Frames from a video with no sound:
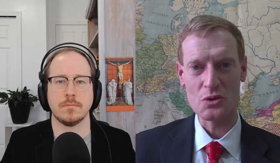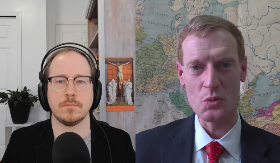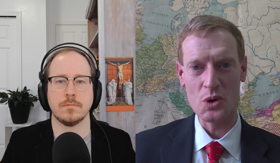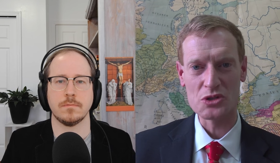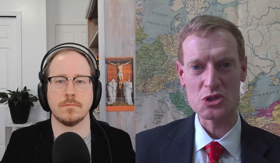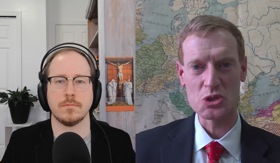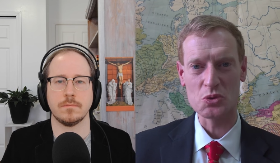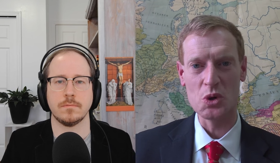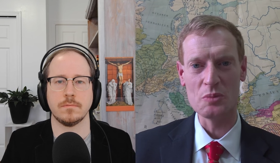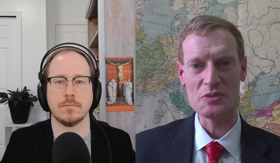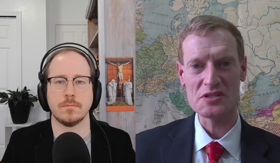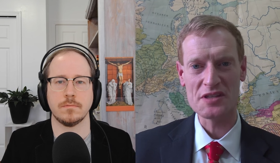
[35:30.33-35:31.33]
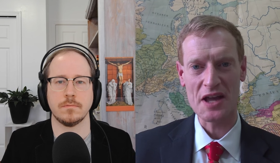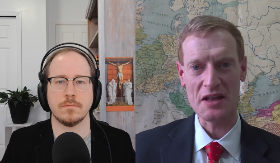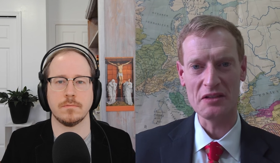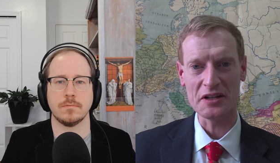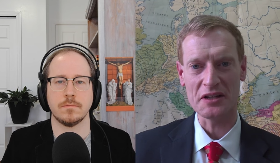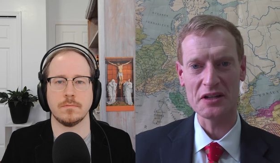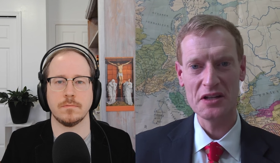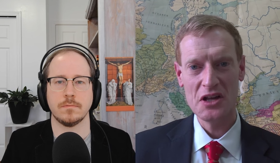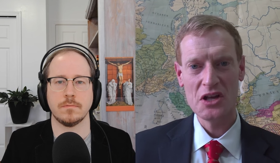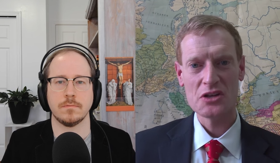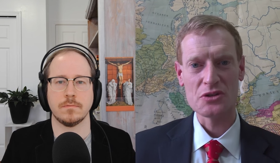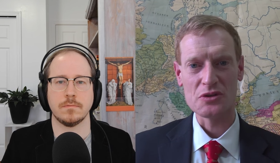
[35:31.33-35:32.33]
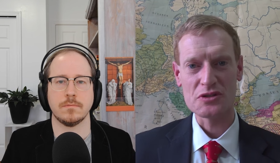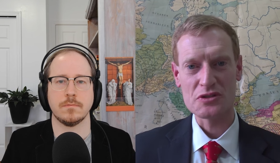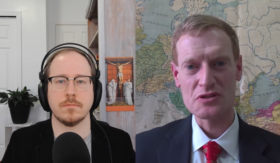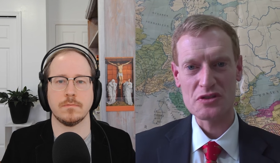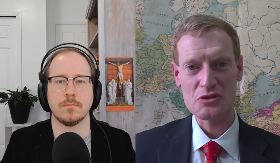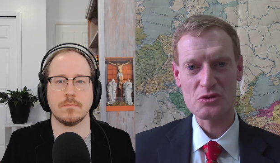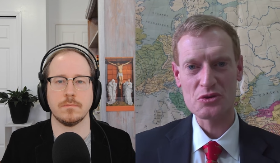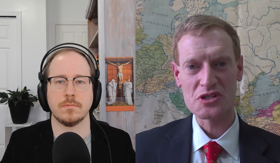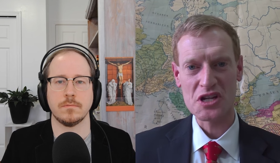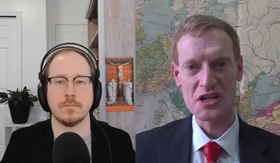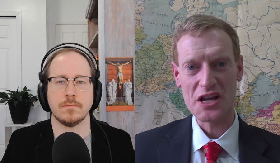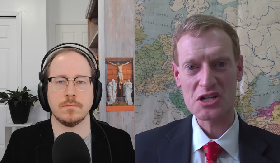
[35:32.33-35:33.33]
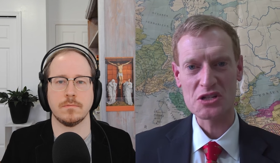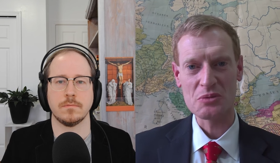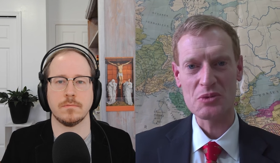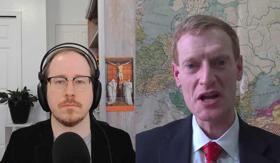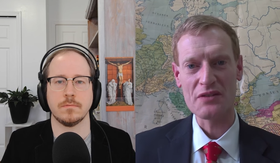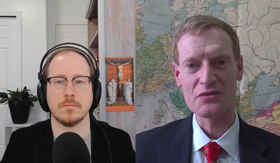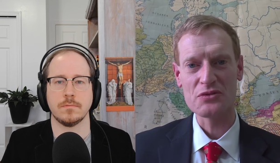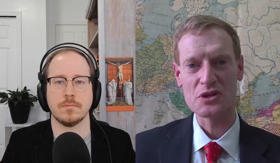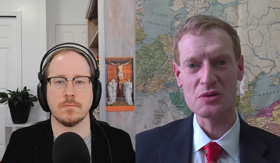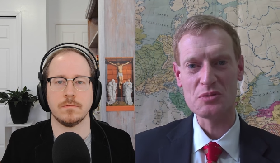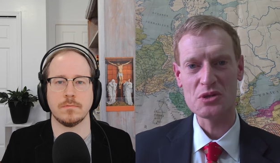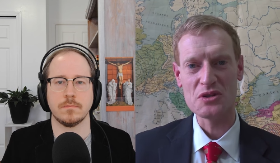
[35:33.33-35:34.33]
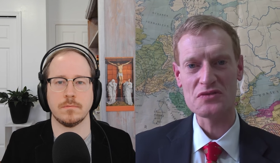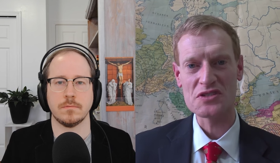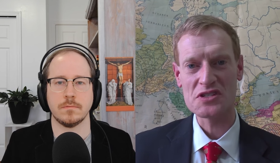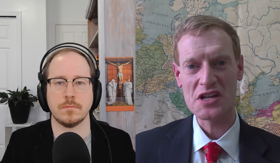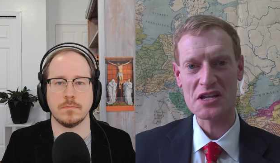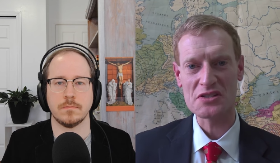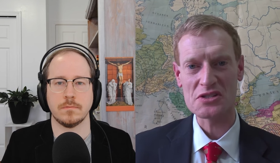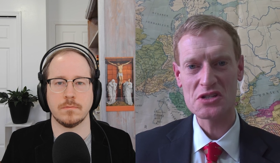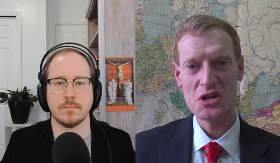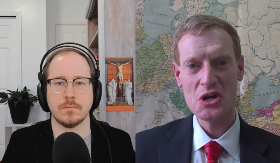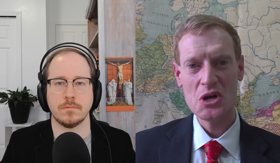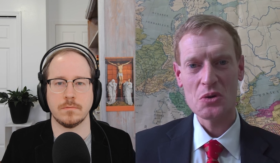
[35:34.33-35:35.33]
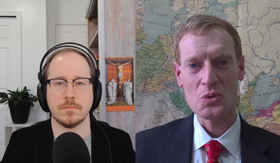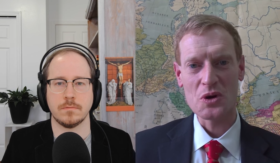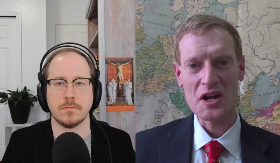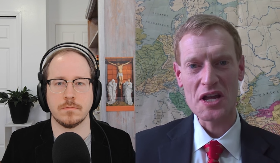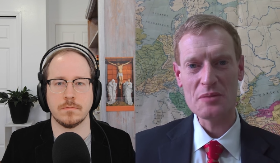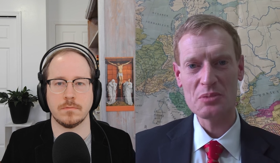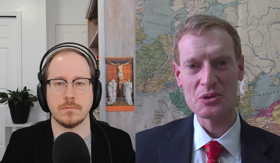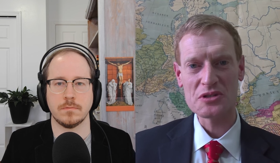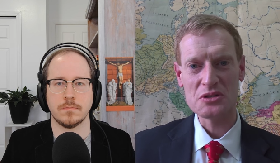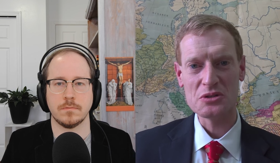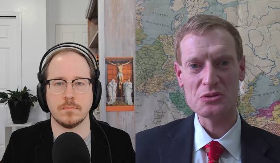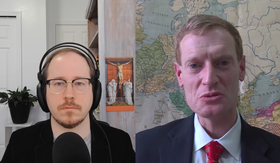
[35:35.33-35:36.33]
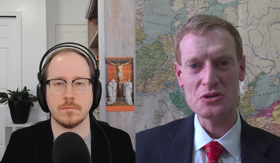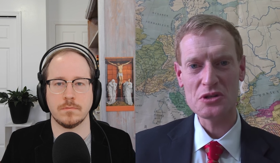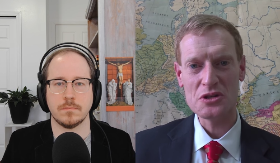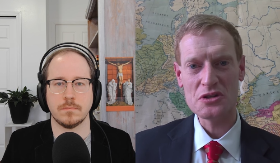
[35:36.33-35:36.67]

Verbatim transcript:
Speaker 1: the ones Jerome is telling. So as, through this connection that we have through the communion of saints, we're able to